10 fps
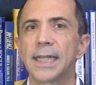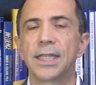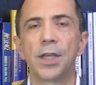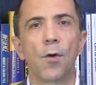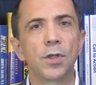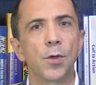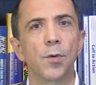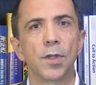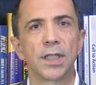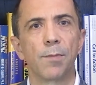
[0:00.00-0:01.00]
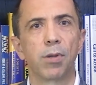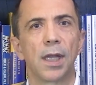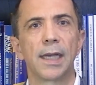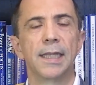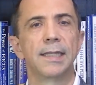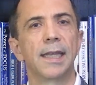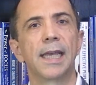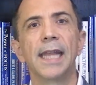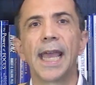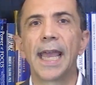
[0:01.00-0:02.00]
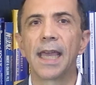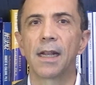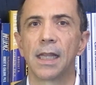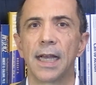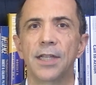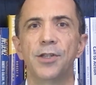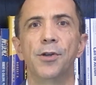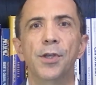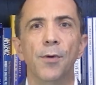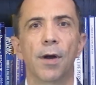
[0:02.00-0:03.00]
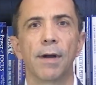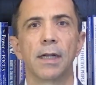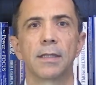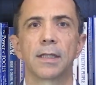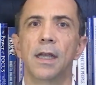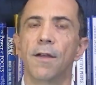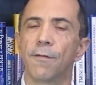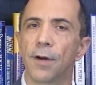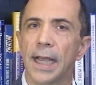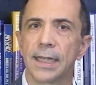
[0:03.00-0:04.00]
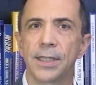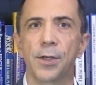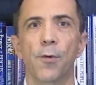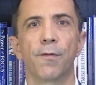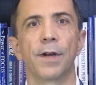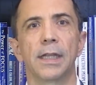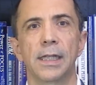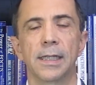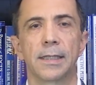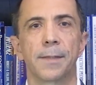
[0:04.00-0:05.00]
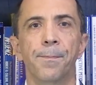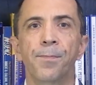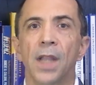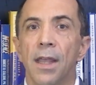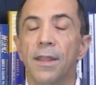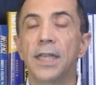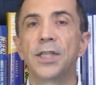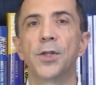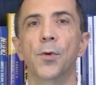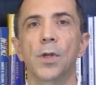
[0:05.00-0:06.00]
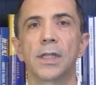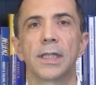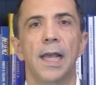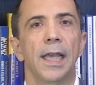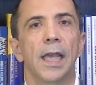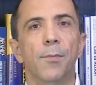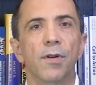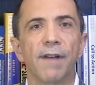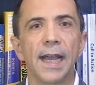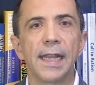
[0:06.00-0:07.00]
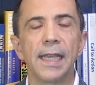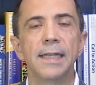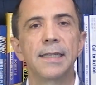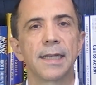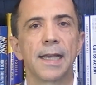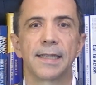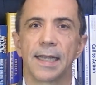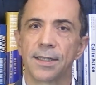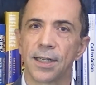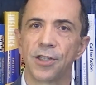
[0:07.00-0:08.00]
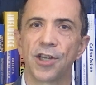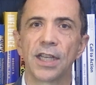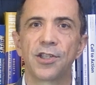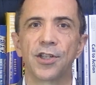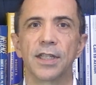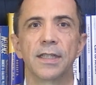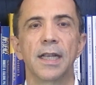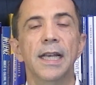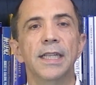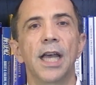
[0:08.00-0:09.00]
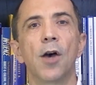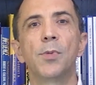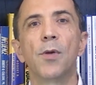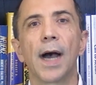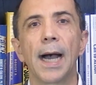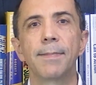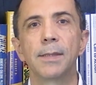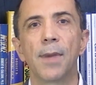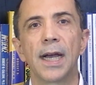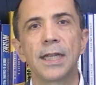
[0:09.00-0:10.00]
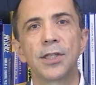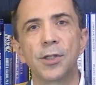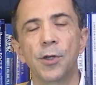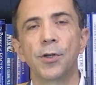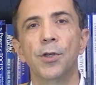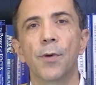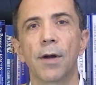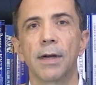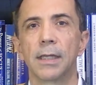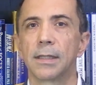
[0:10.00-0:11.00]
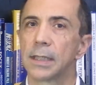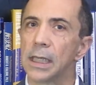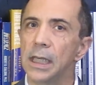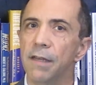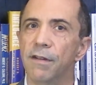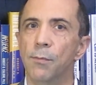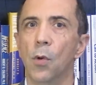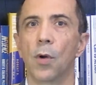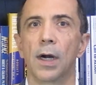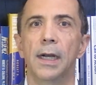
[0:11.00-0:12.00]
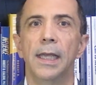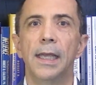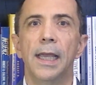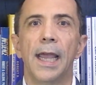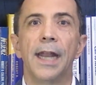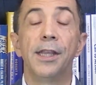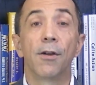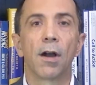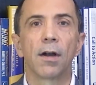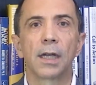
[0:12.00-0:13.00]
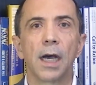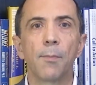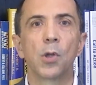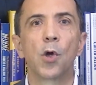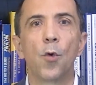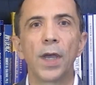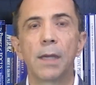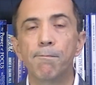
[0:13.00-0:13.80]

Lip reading: SEO tools and plugins that can analyze your URLs for SEO friendliness. These tools can provide insights and suggestions to help you optimize your URLs even more. And here are a couple quick